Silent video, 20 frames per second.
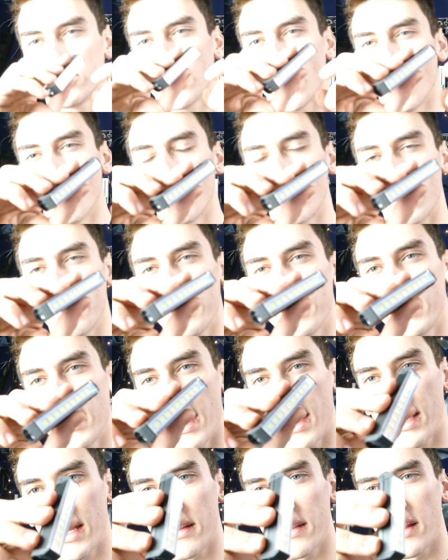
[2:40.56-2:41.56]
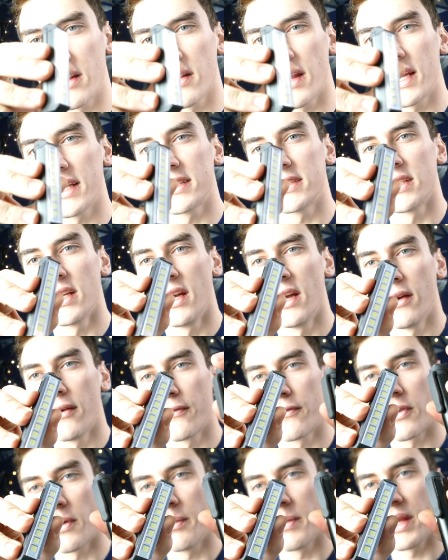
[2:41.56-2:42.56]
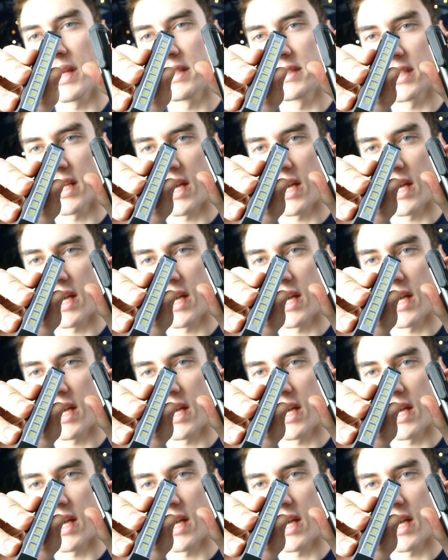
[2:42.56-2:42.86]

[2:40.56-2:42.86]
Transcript: So we're gonna be taking the lights from these